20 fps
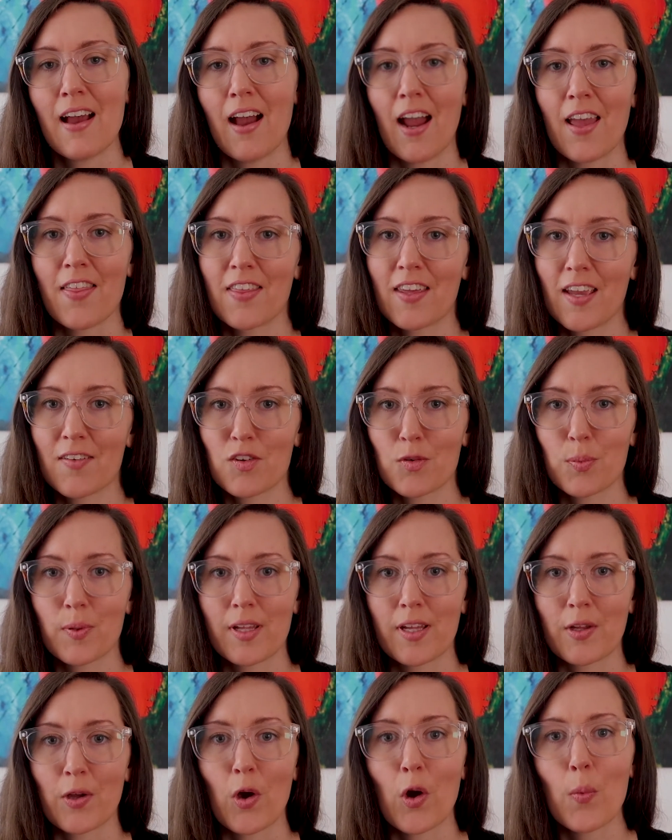I think after
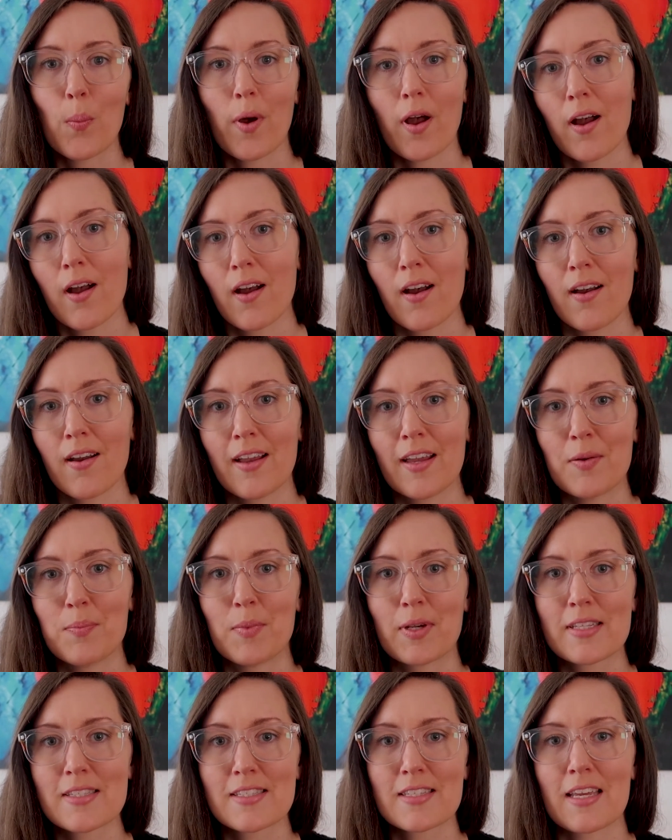playing Omaha and
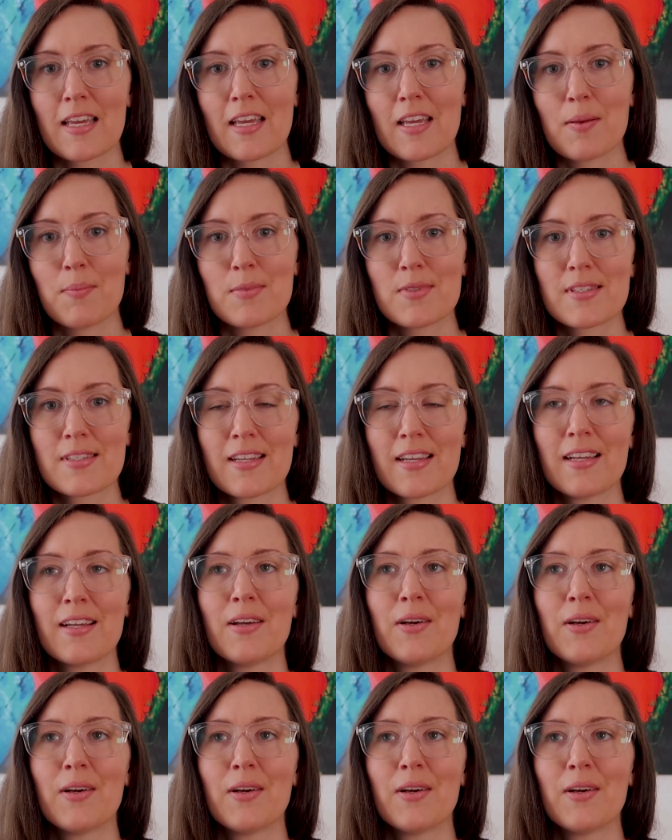mixed games,